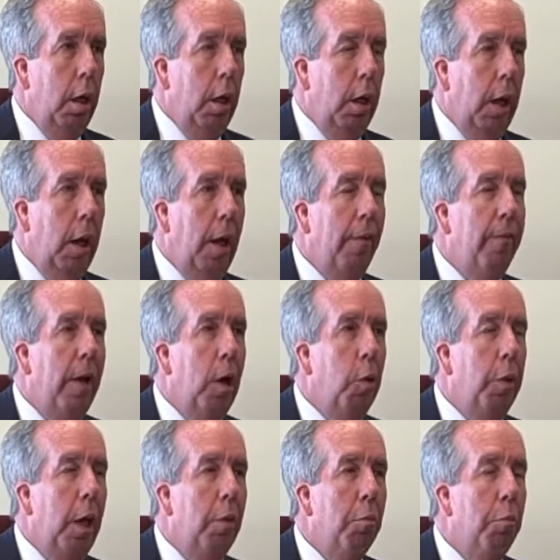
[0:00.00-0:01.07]
And I found
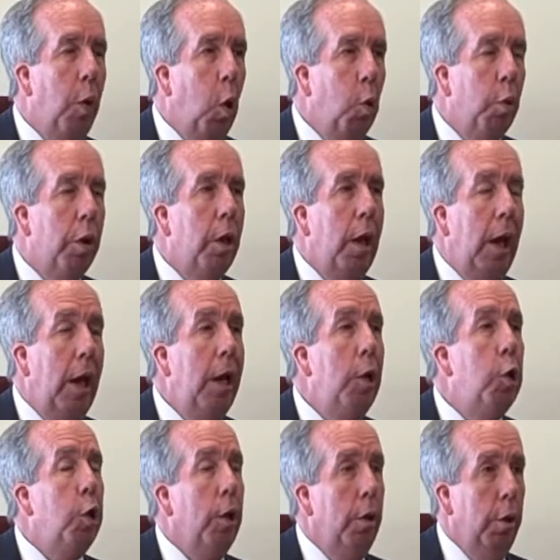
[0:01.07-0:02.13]
that most
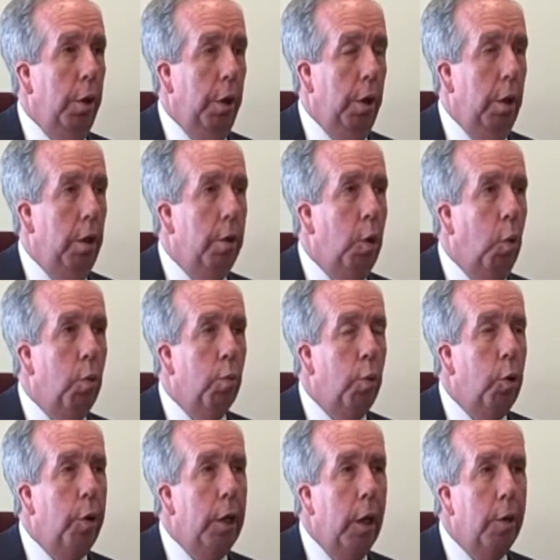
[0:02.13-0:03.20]
agents don't
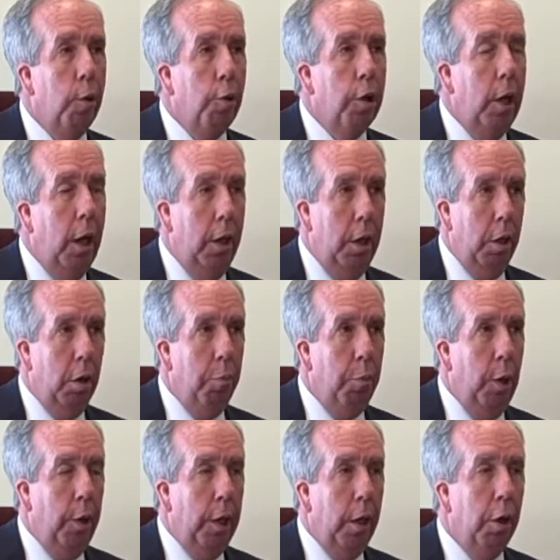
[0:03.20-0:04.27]
really understand
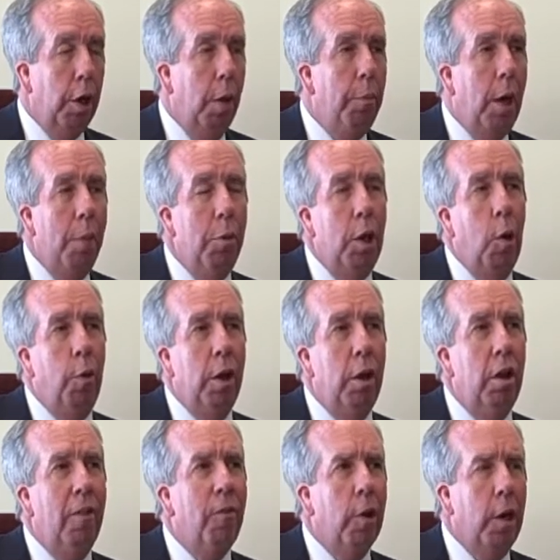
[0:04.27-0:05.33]
disability. It's sometimes known as
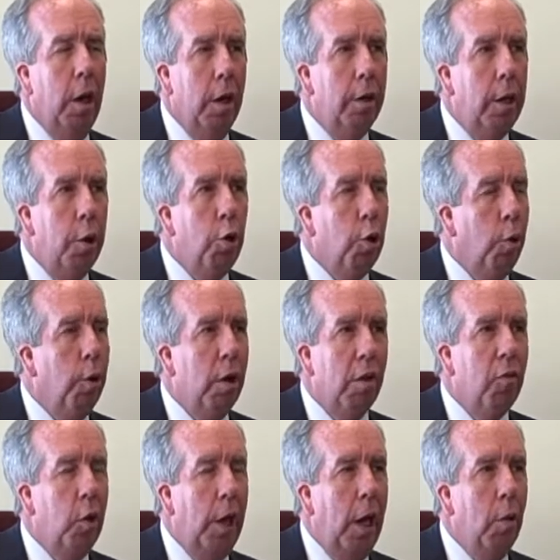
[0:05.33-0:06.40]
the forgotten insurance
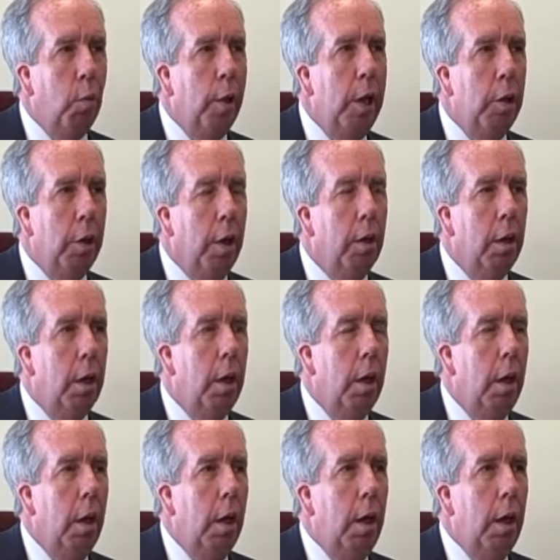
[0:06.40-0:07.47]
for that reason.
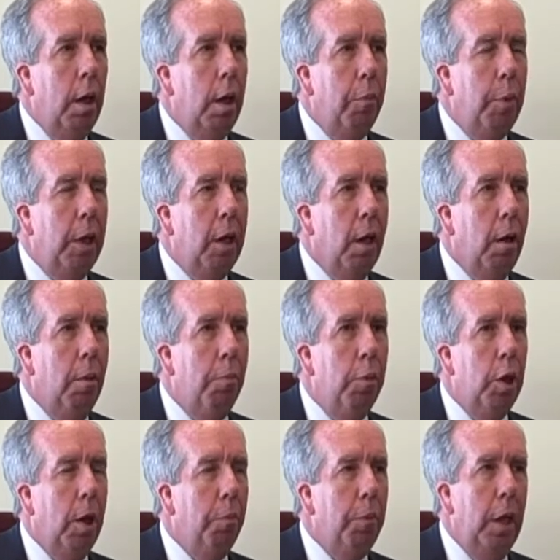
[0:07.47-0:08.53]
It becomes
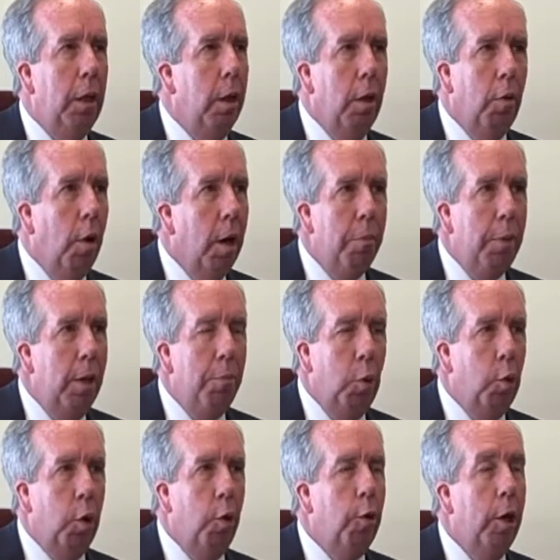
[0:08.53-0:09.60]
something that a lot of people
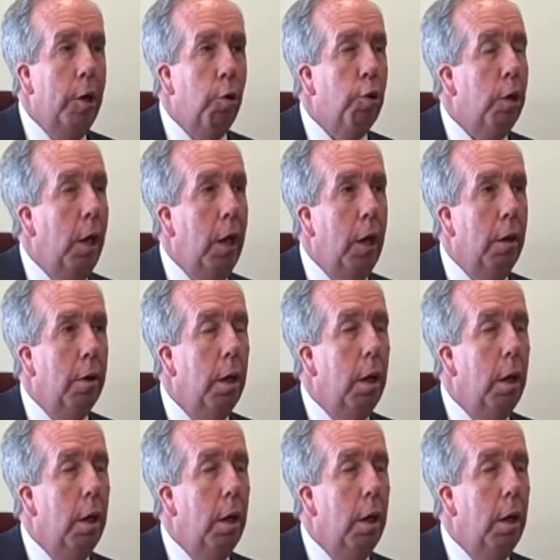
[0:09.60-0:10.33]
don't understand,